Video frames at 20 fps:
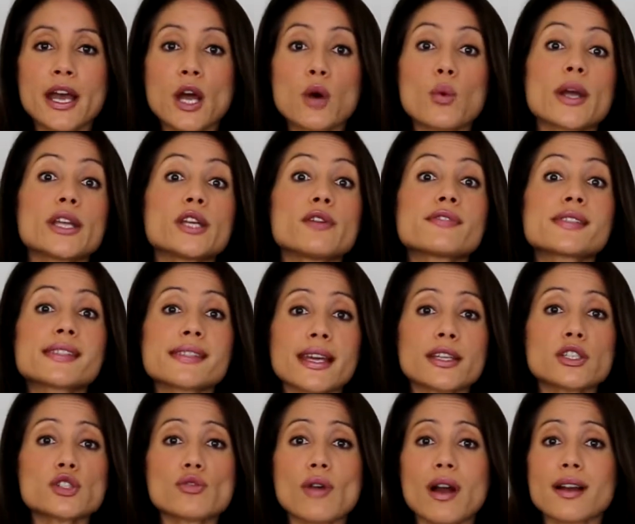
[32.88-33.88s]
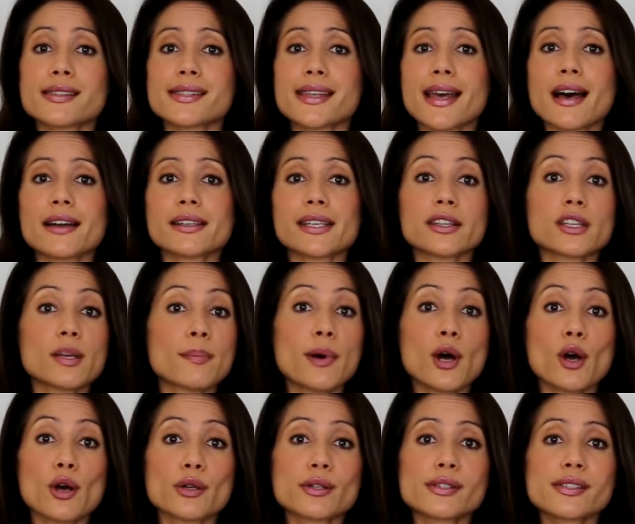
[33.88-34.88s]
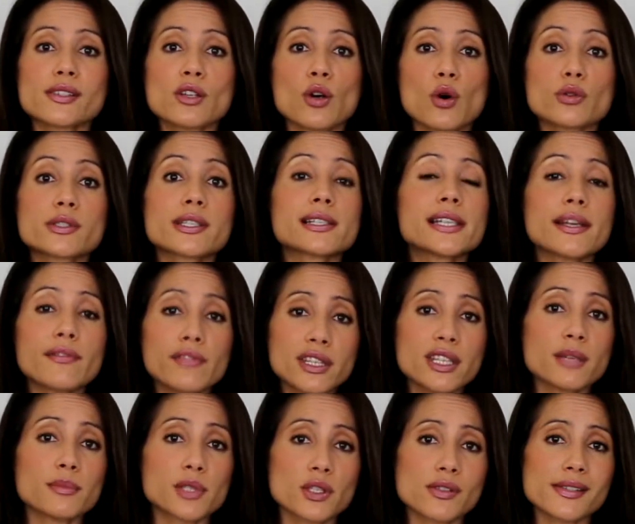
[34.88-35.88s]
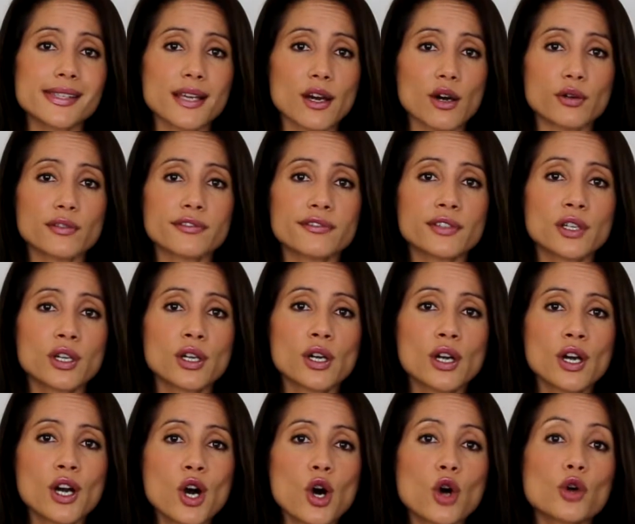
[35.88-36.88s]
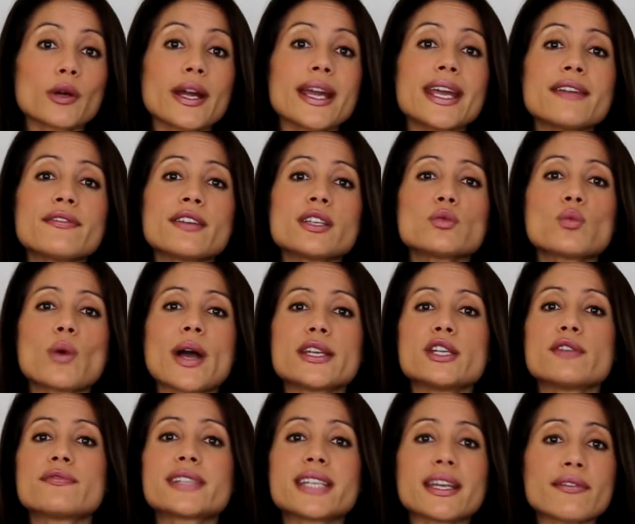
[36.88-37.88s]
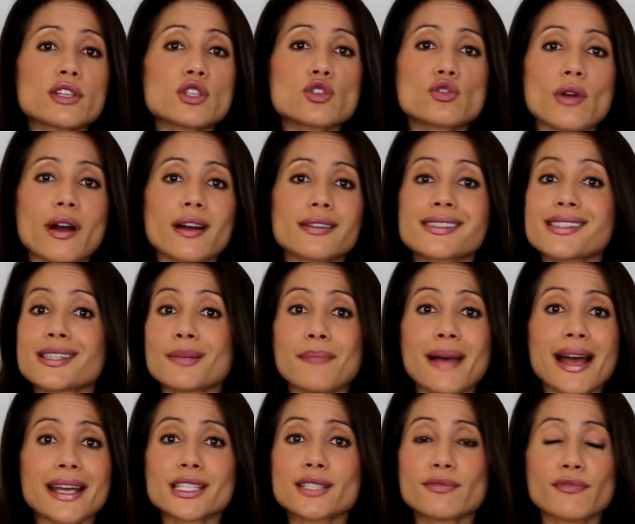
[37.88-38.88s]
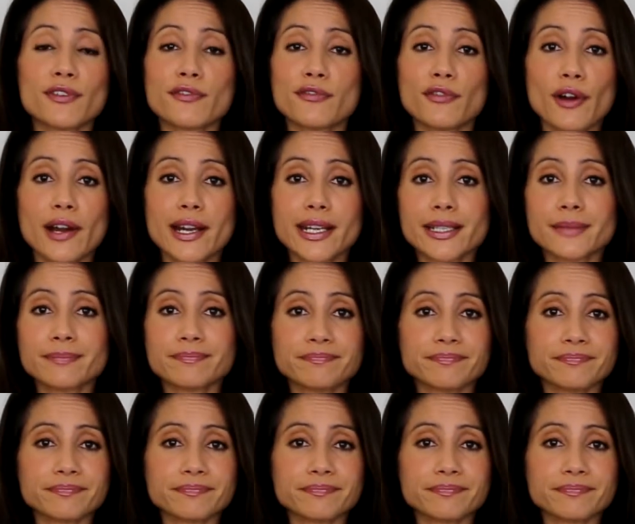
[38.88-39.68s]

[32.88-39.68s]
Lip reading: where you've sent drugs out in the post or delivered them yourself, or even where you've given drugs to mates for free.